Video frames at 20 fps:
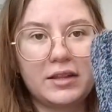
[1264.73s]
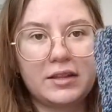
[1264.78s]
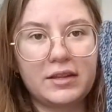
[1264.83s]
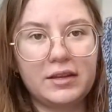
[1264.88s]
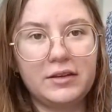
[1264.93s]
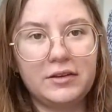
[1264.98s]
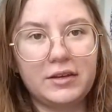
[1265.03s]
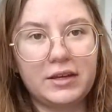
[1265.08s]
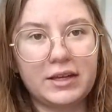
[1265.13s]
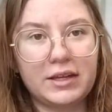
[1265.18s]

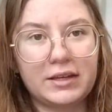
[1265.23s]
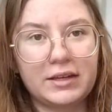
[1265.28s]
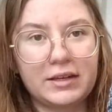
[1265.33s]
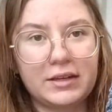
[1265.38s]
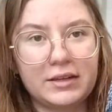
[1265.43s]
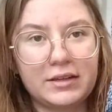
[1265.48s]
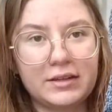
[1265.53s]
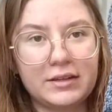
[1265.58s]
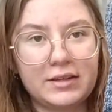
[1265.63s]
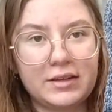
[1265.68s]
then you
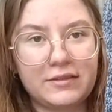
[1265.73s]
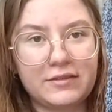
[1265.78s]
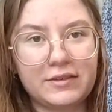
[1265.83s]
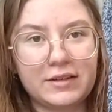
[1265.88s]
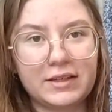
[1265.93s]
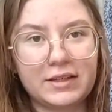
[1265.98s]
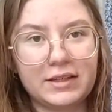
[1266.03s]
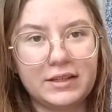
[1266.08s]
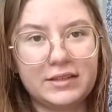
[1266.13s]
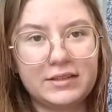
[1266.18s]
can
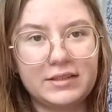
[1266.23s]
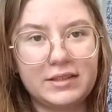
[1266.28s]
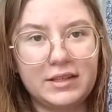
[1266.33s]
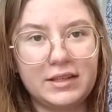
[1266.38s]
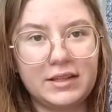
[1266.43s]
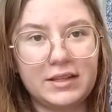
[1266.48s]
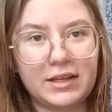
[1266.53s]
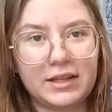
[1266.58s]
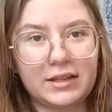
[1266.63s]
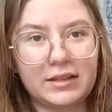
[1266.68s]
definitely
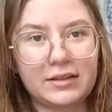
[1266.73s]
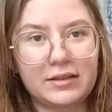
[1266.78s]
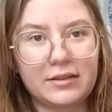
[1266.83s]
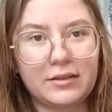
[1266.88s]
see that